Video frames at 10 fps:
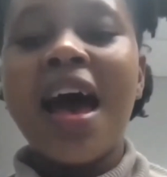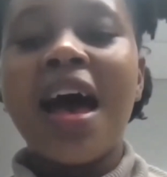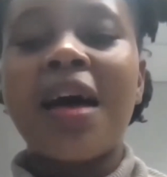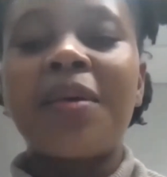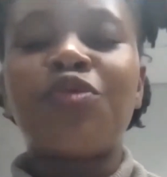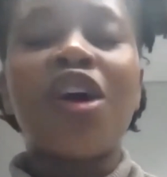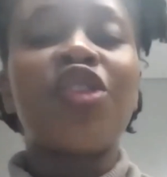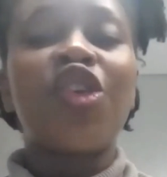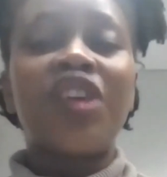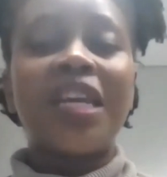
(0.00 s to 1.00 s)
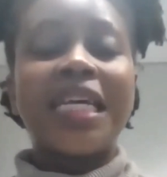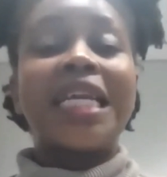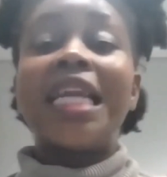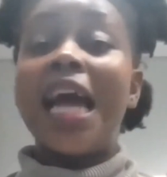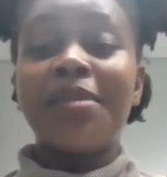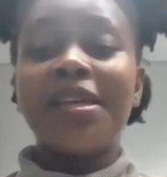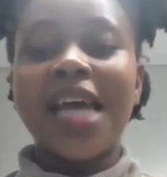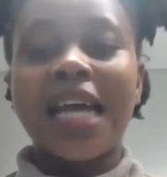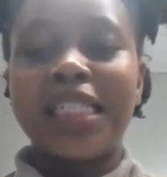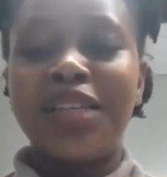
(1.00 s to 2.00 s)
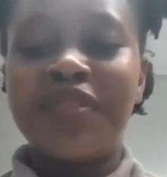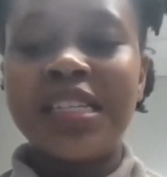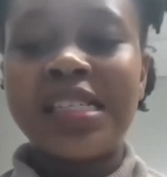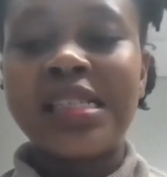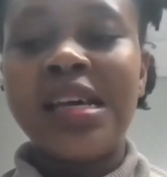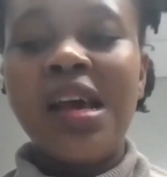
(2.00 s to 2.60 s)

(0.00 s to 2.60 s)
rather than a climate activist,